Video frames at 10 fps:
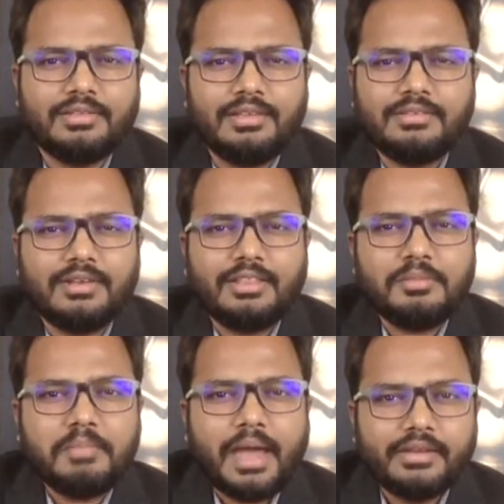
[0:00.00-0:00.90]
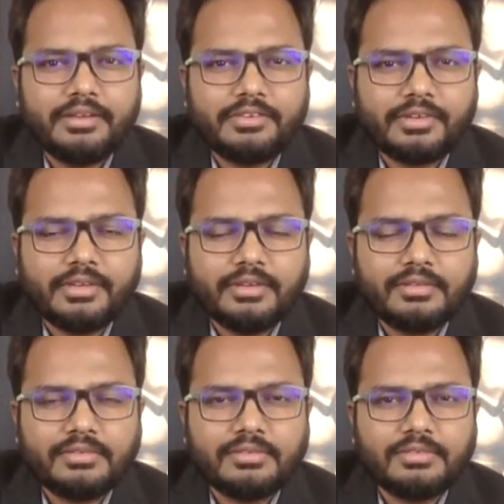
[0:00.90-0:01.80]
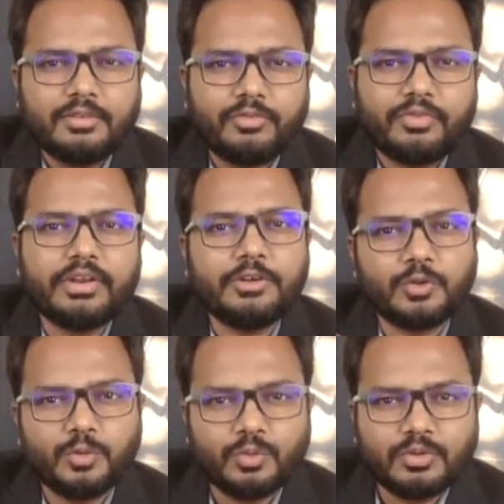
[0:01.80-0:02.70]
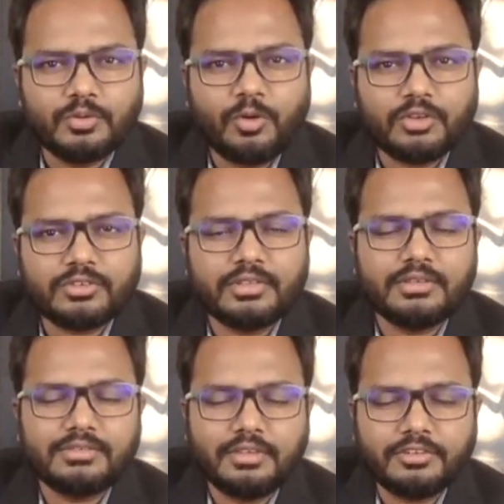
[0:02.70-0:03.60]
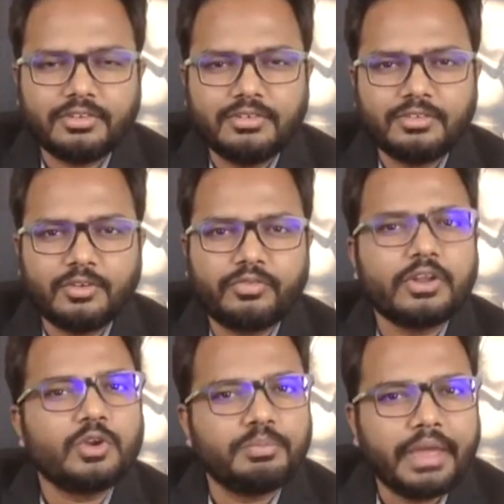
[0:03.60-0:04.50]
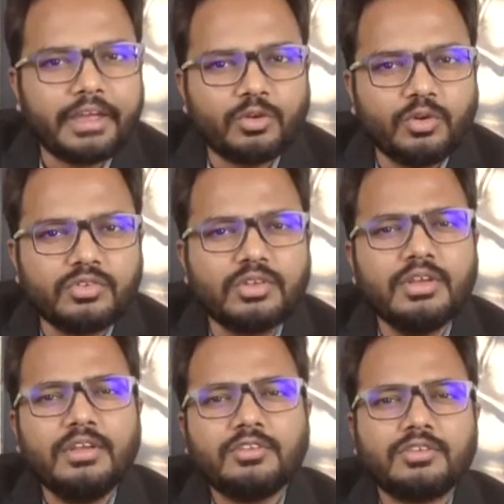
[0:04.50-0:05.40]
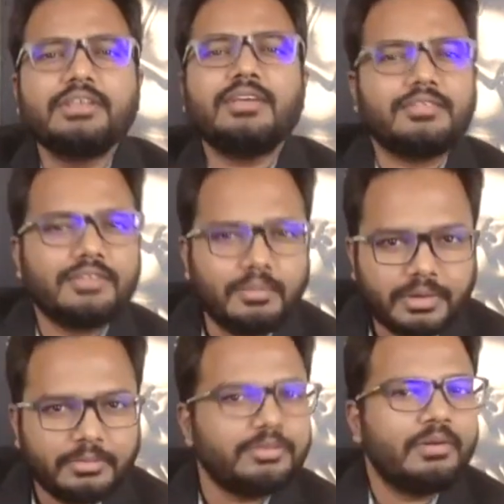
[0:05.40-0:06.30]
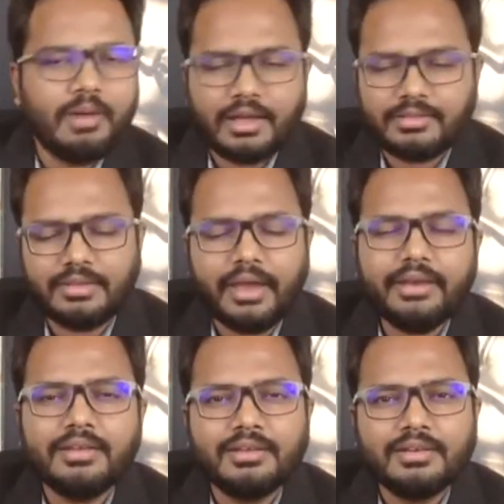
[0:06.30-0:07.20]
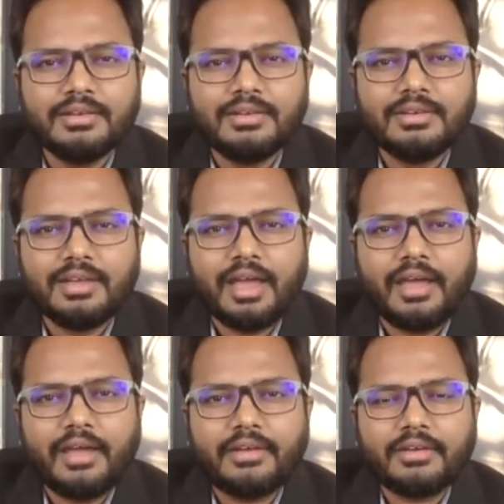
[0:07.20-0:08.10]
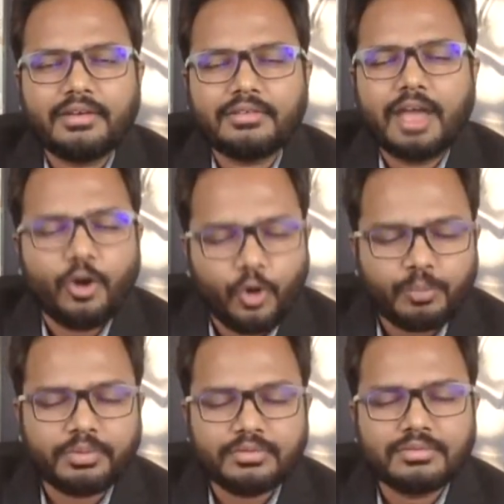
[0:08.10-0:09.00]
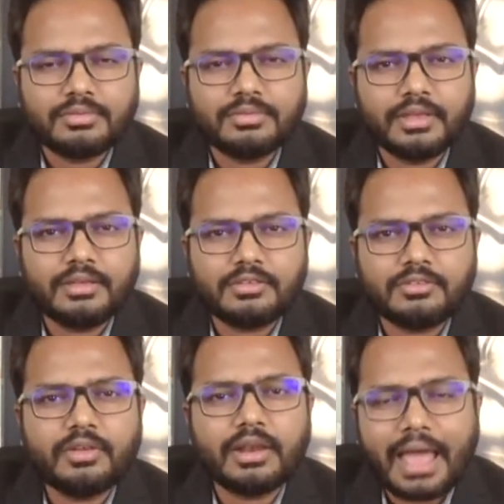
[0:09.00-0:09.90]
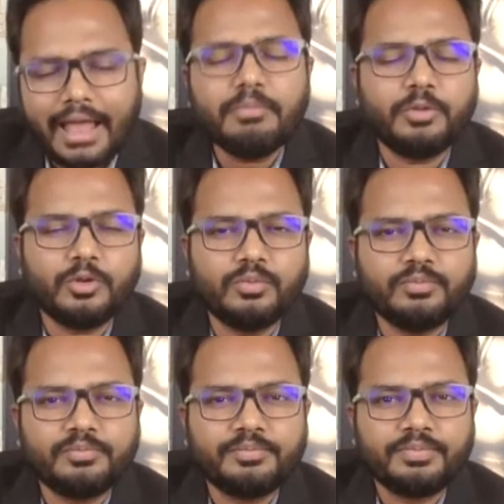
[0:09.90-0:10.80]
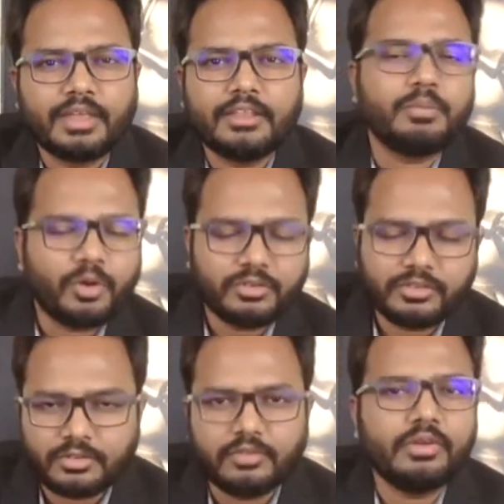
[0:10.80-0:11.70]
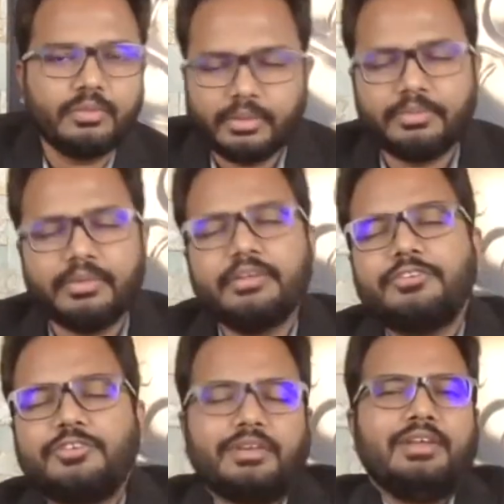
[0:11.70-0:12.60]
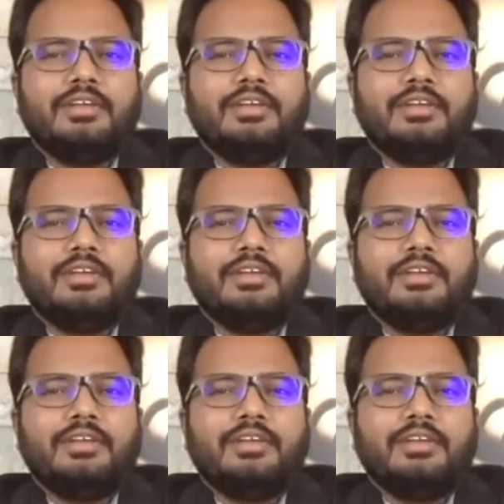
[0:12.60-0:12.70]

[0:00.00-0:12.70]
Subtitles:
There is nothing mandatory here. You're free to watch these sessions. You're free to make notes. So these are some tips from our side. And I hope this will help you in the process of your preparation.